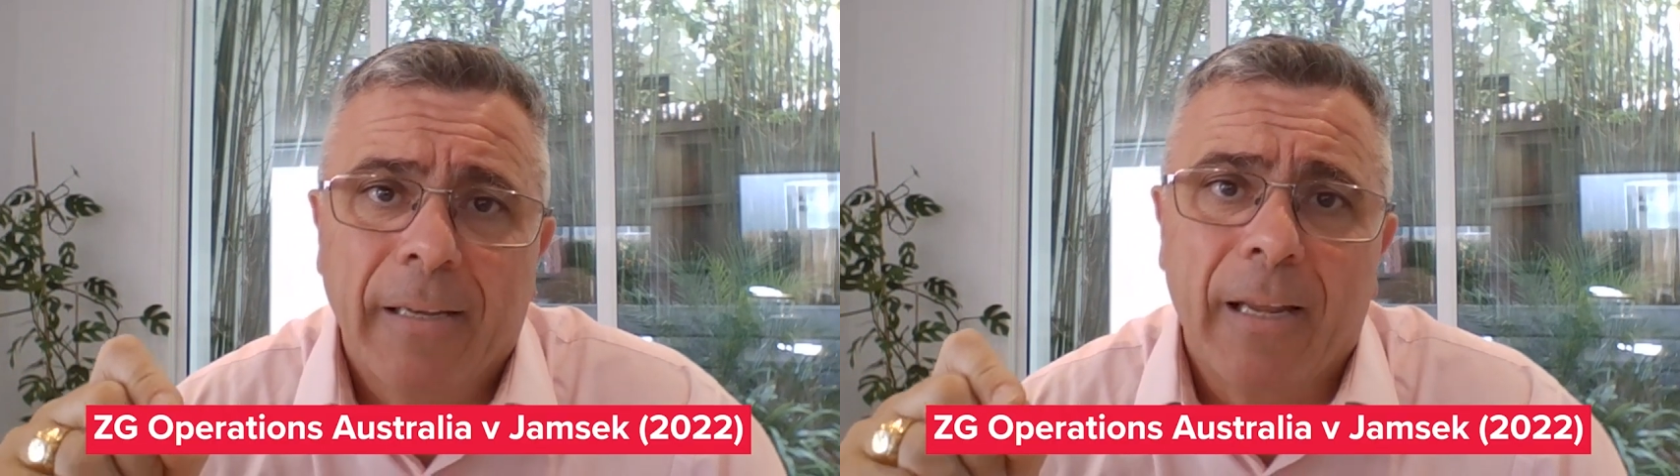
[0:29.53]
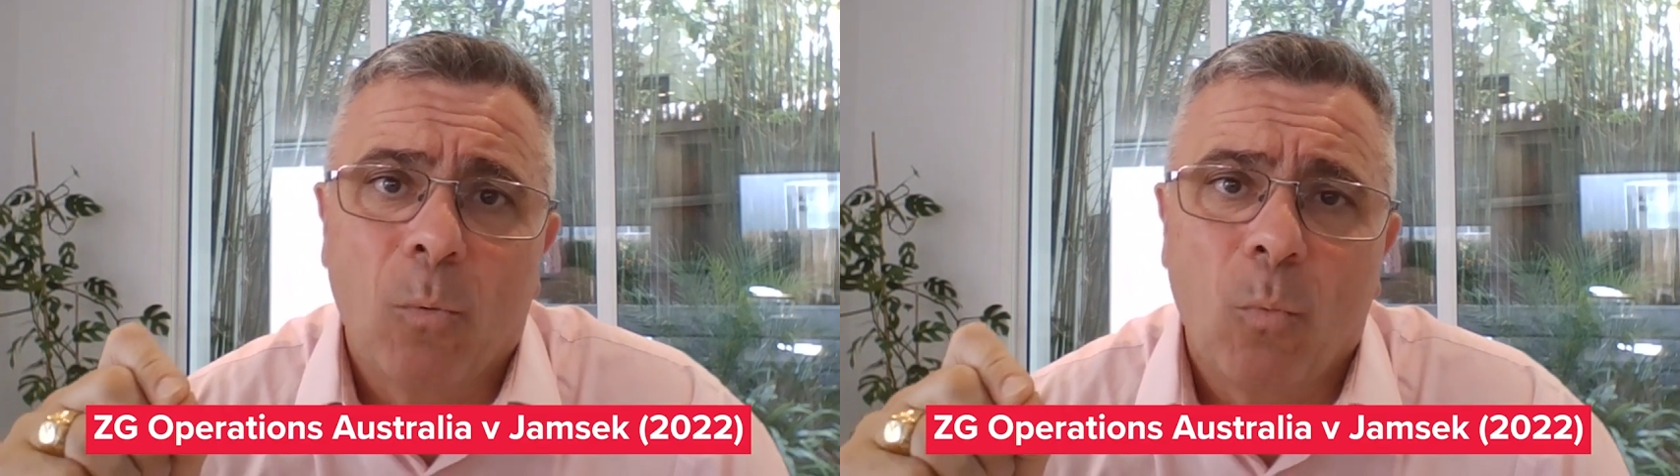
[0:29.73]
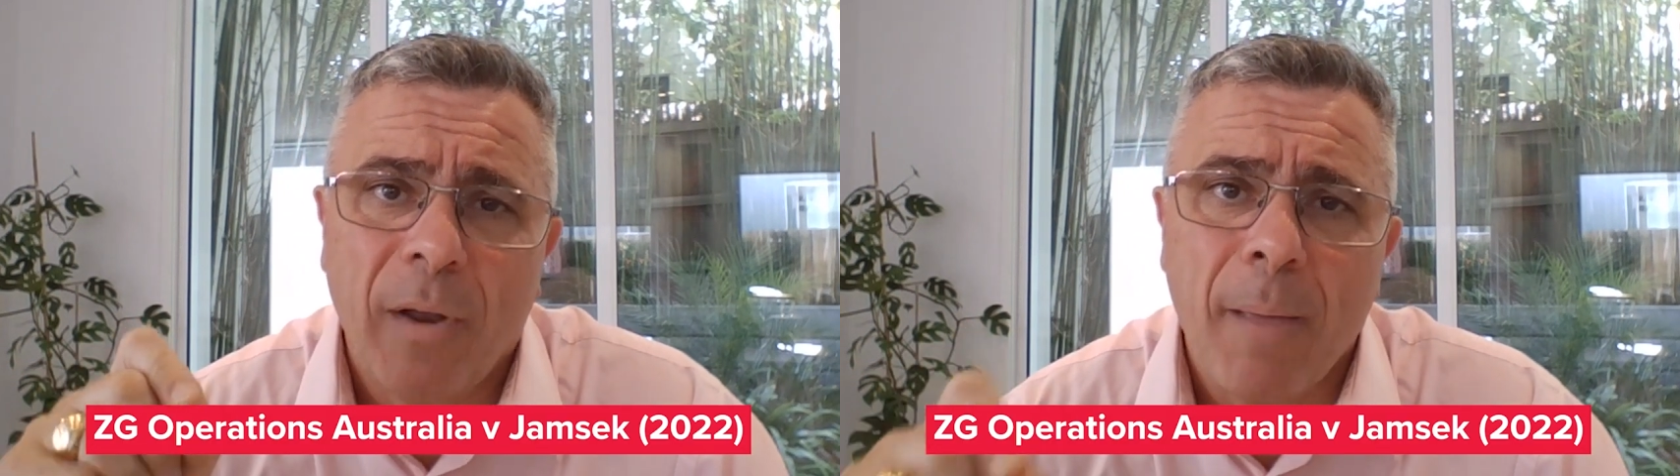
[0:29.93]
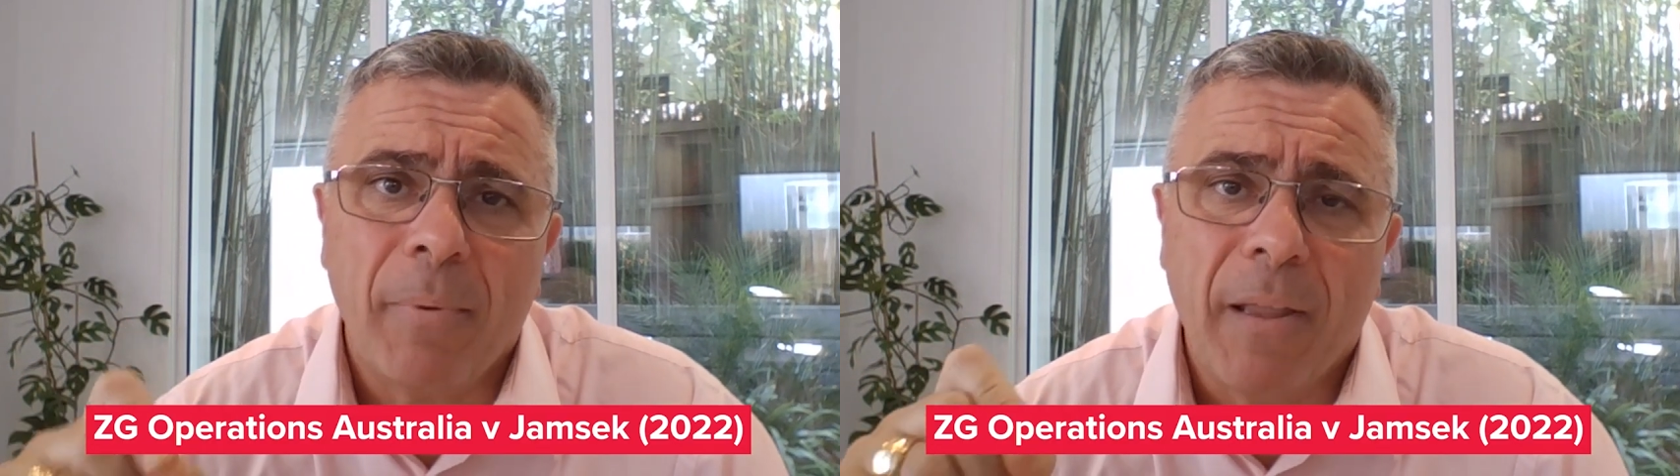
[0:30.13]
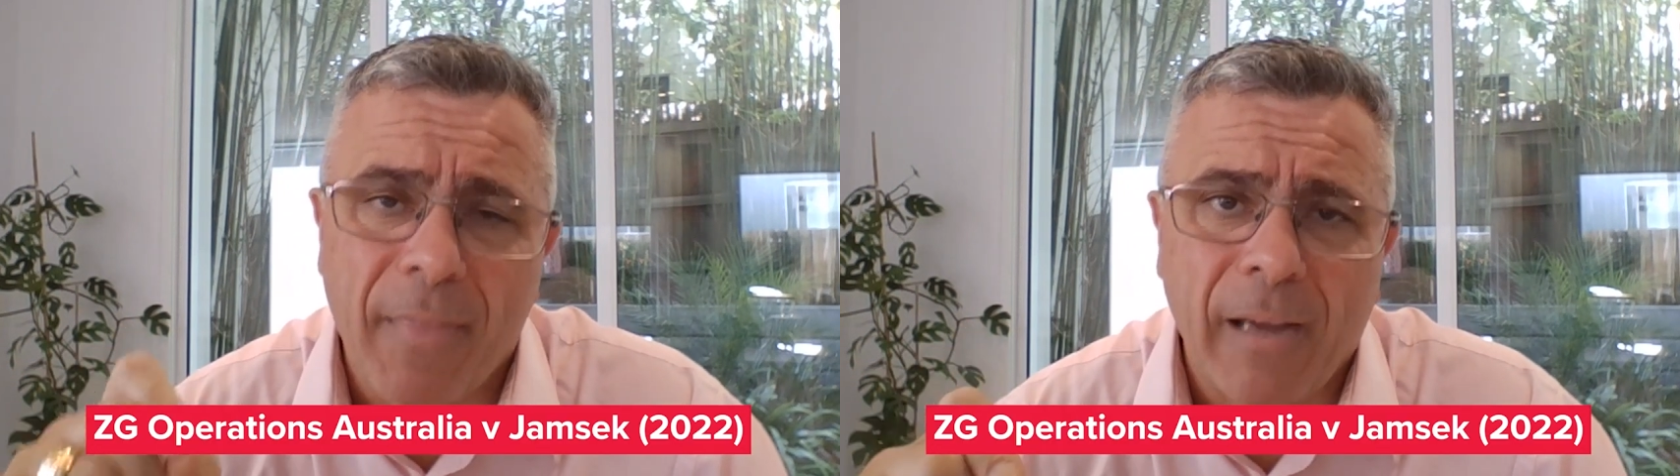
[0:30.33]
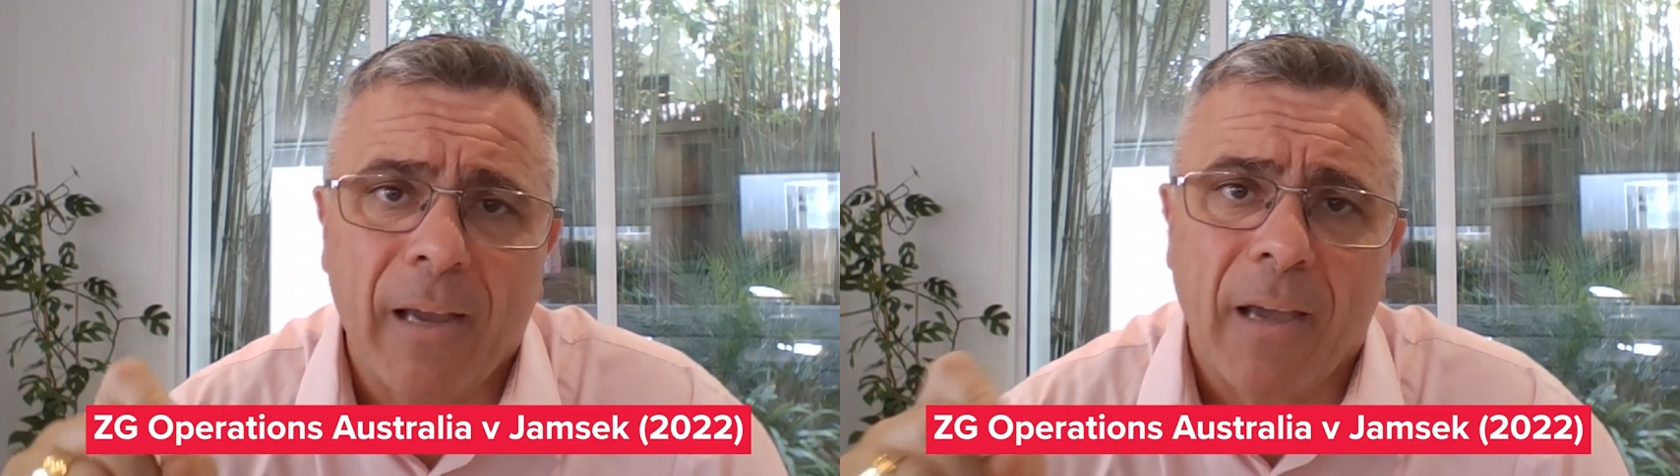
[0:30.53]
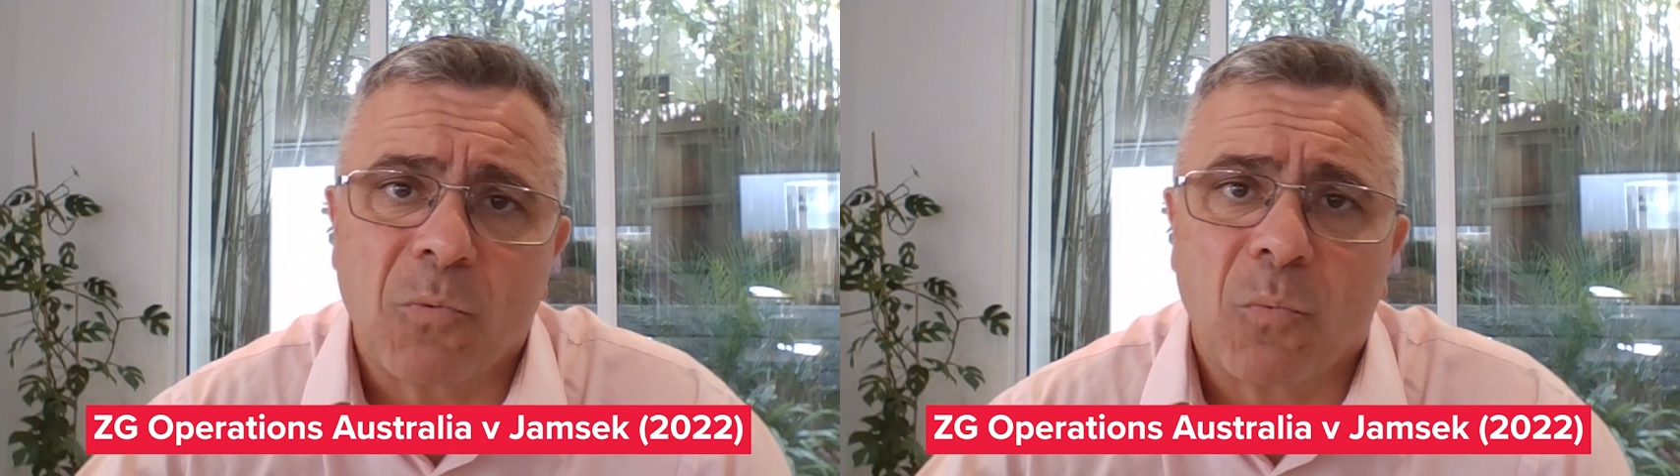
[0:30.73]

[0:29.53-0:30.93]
Now, what happened in that case